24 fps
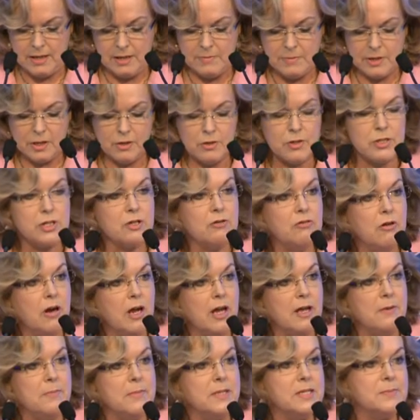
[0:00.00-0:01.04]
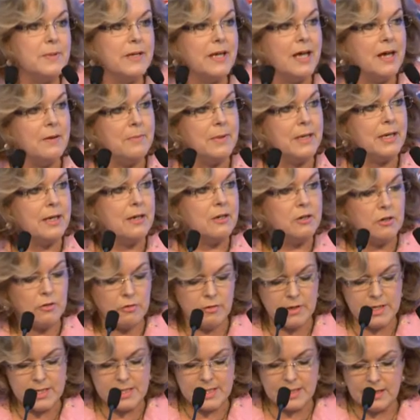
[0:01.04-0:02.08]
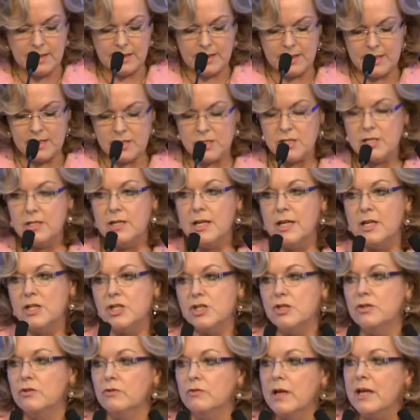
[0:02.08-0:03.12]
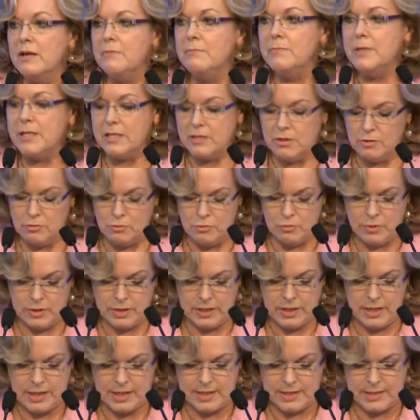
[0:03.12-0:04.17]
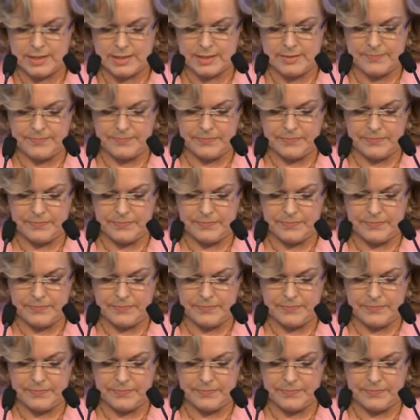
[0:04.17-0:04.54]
because crime is becoming increasingly international and better organised.